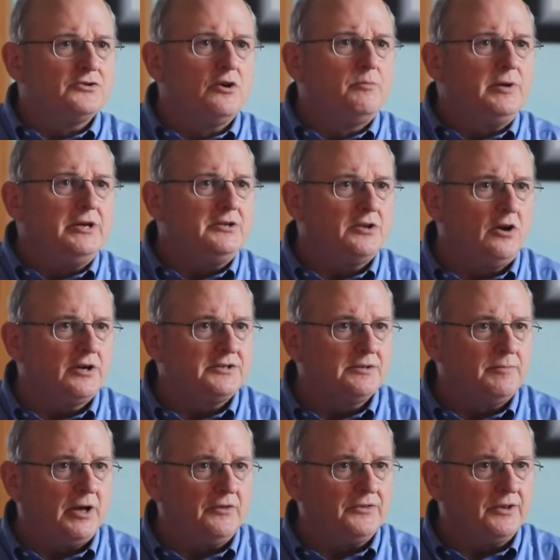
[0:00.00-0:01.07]
Nobody talks
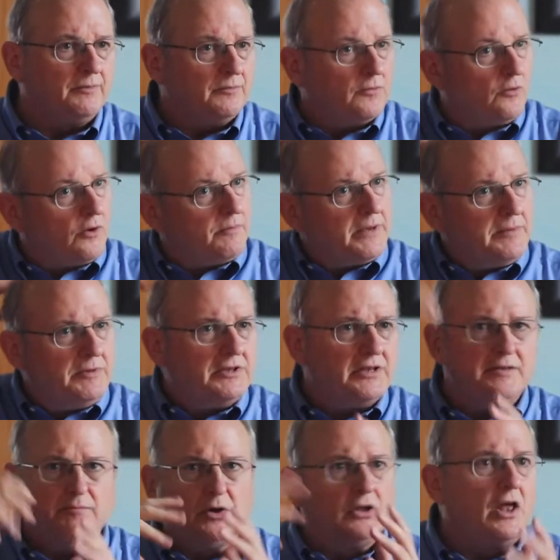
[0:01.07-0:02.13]
about them, or maybe
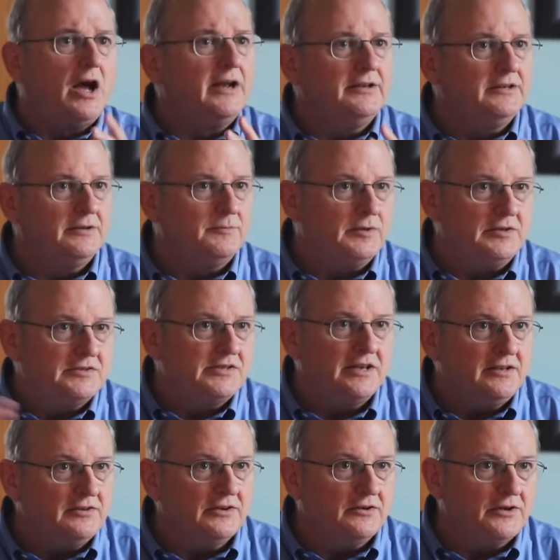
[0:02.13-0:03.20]
they malign them and
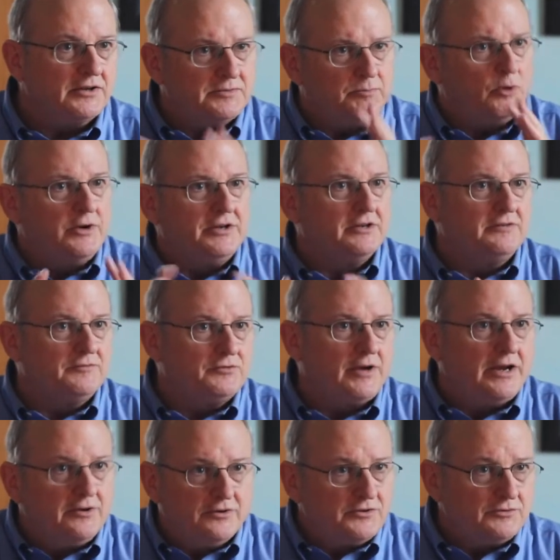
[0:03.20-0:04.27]
say they're exploitative
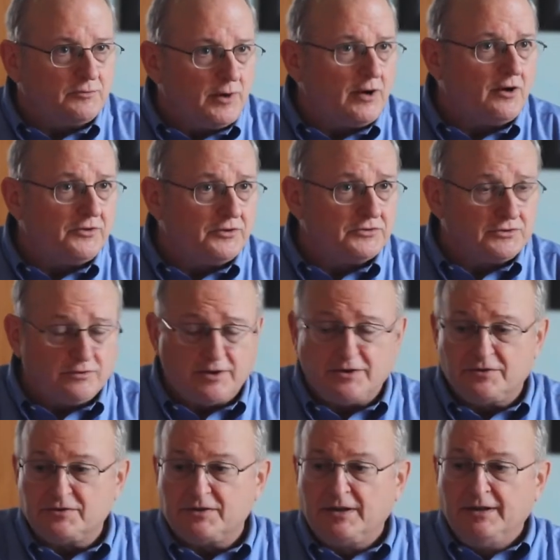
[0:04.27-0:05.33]
traders. Where are those
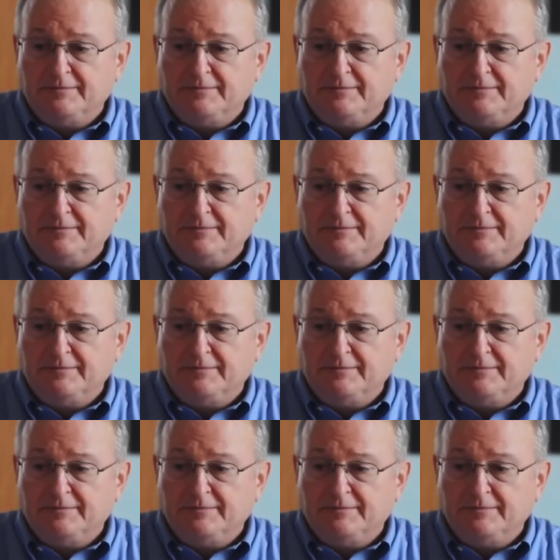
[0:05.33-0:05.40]
traders?